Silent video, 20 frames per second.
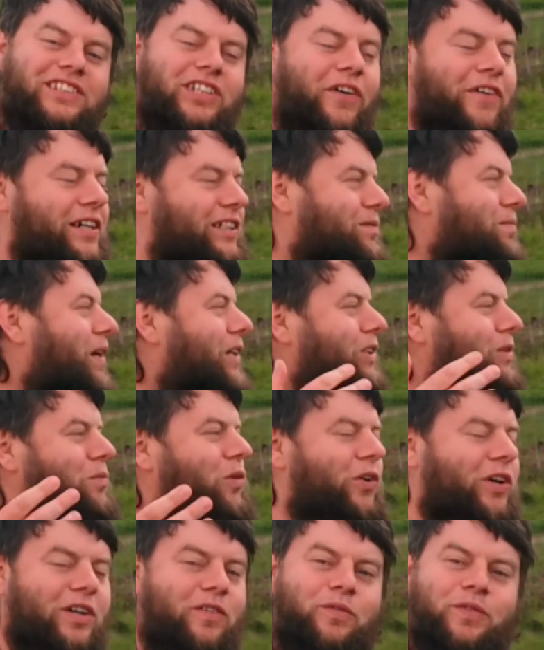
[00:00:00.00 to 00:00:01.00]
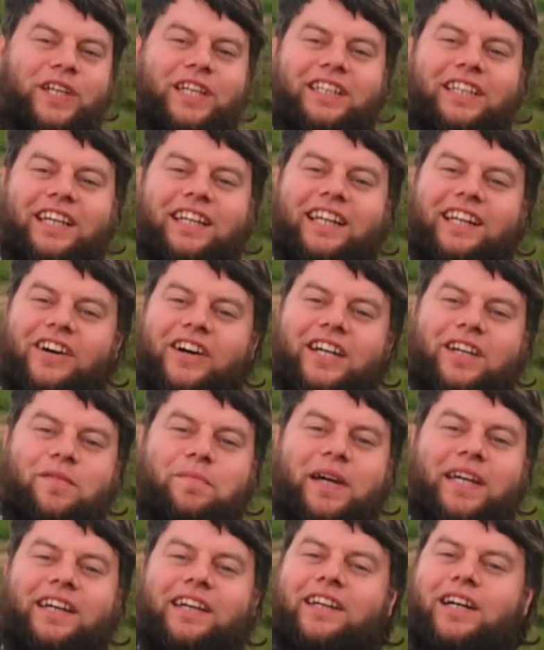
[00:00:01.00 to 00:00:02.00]
so it's much more convenient, and I
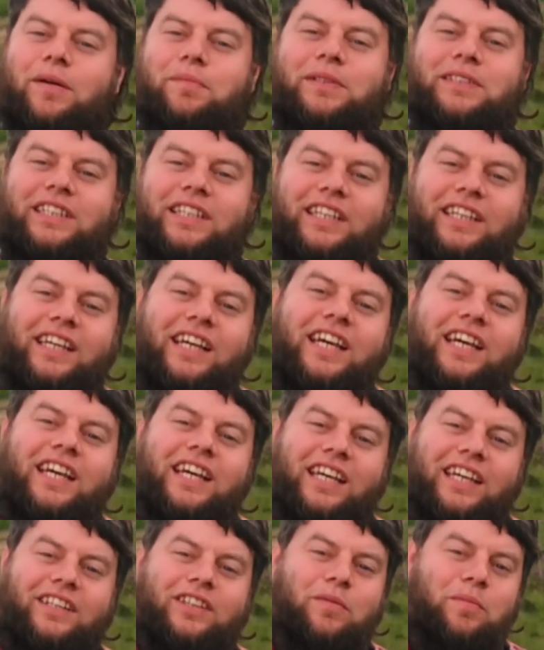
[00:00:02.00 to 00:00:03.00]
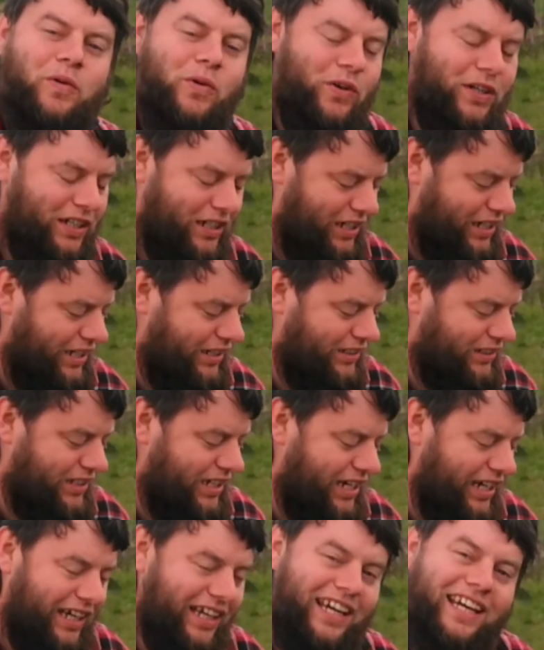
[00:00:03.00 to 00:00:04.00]
can make a cup of tea in the morning each
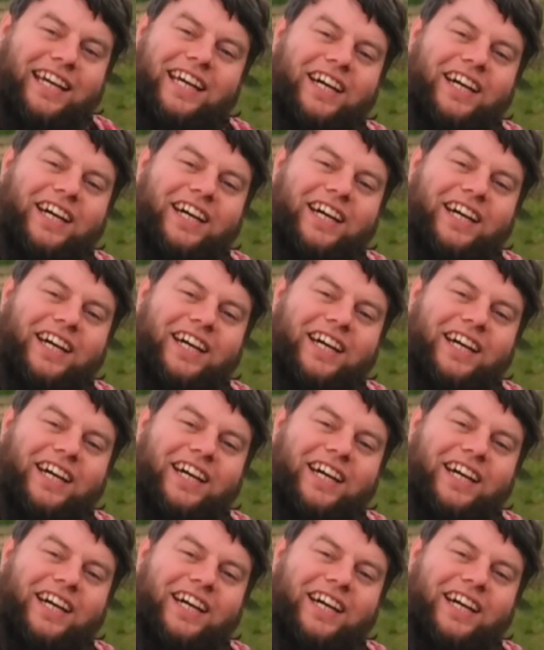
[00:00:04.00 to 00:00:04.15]
day.